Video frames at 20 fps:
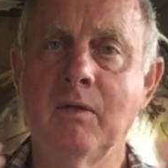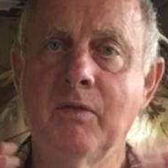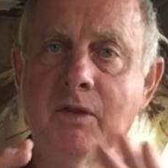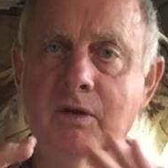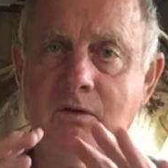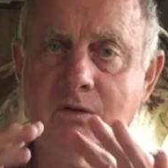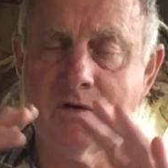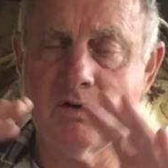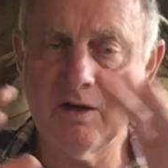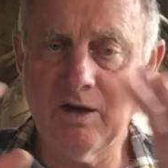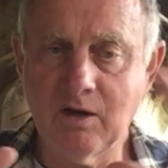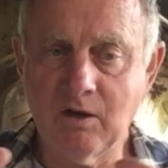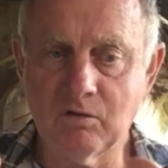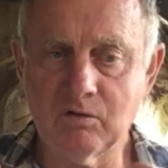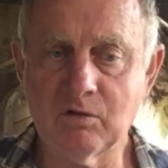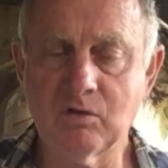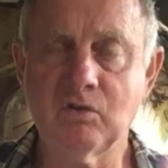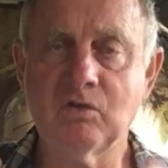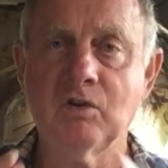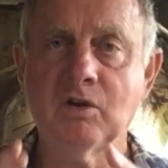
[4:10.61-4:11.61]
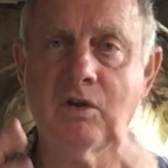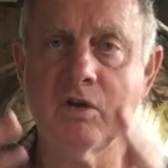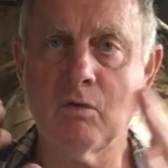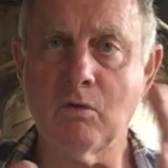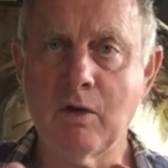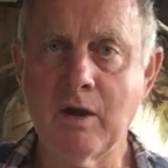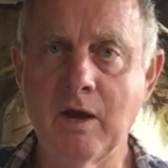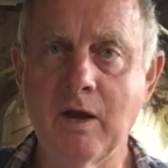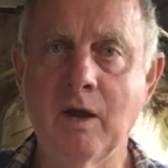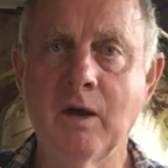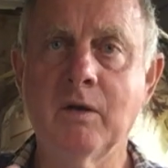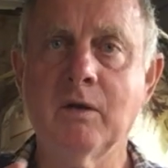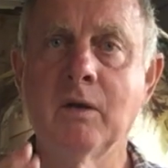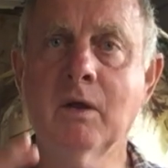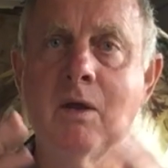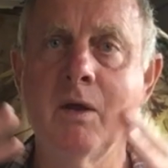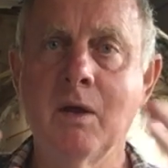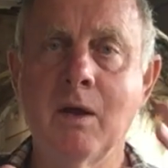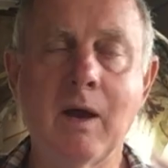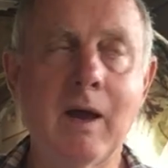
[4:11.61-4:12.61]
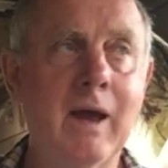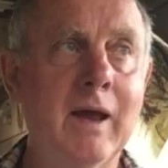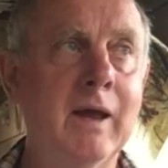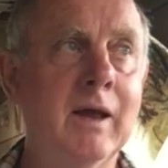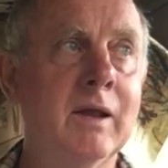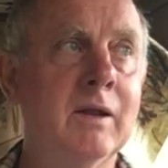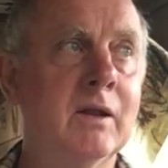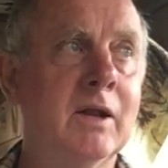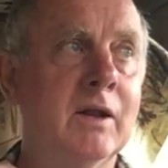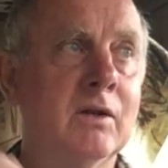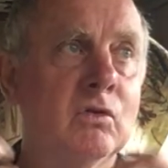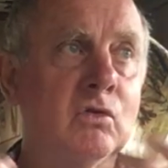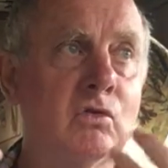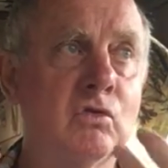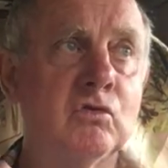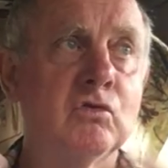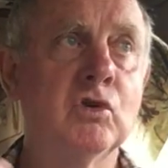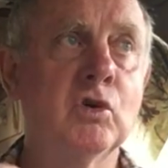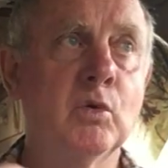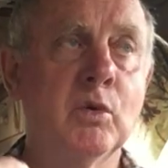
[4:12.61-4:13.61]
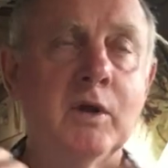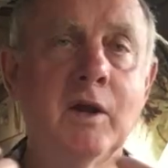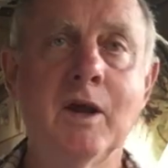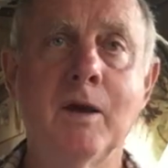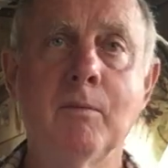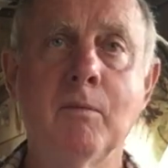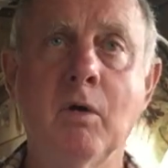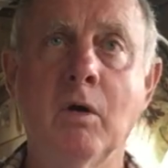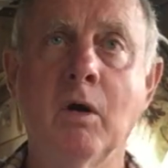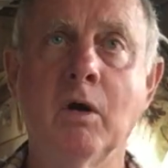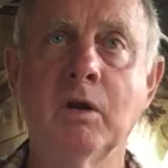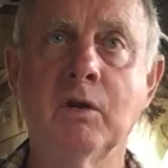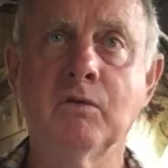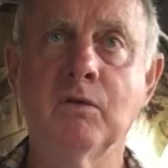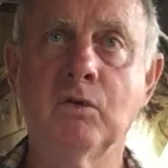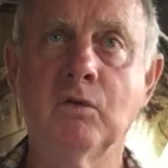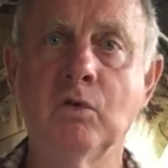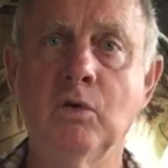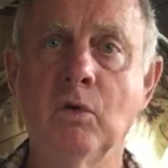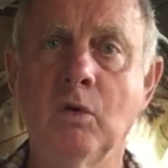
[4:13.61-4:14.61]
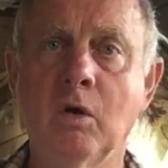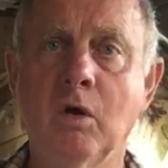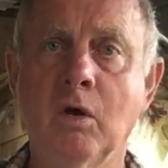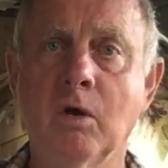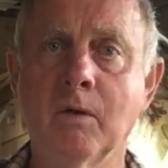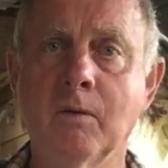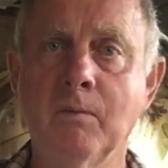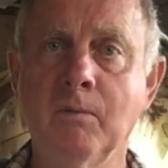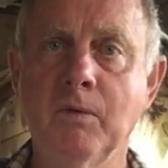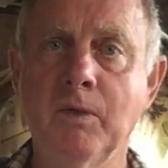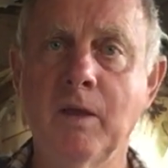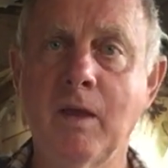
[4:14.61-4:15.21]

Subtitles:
that tends to sit around and stew in our minds for too long.